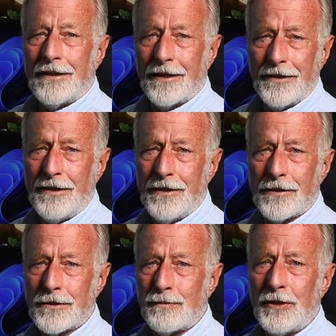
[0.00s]
In the
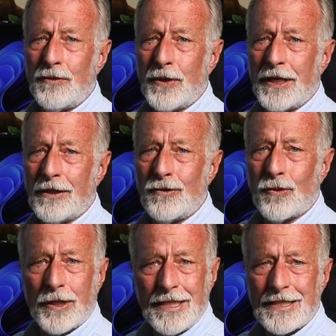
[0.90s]
years between
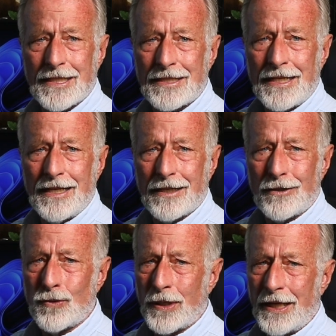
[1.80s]
2016
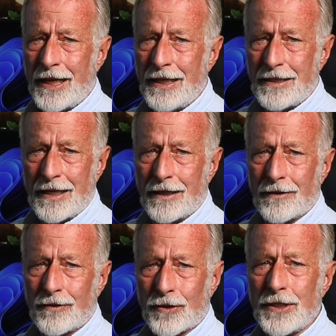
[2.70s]
and
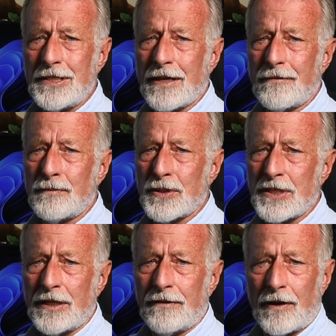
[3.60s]
2018,
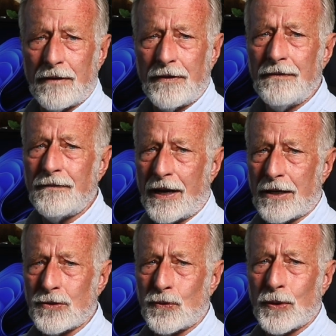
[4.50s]
37% of RV
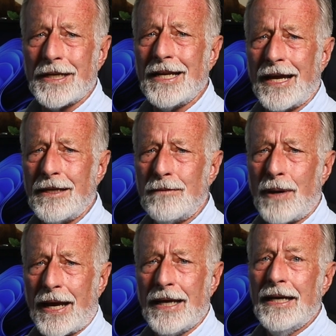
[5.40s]
fires were ignited
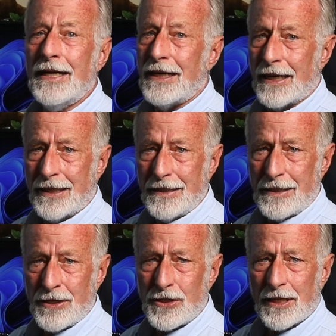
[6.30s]
by
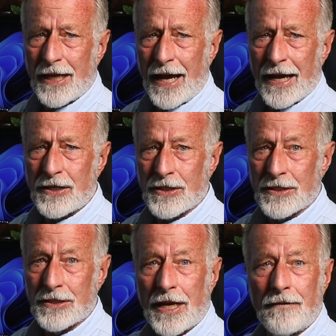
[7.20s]
unintentional
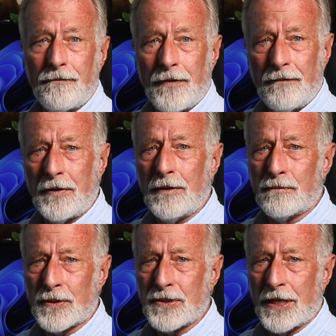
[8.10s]
actions and
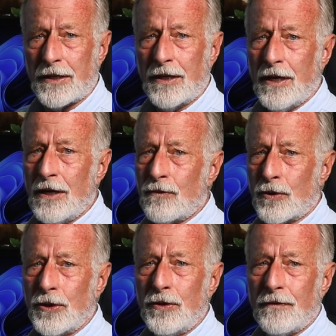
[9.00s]
15%
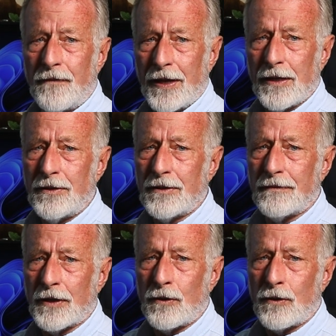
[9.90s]
were due to failure of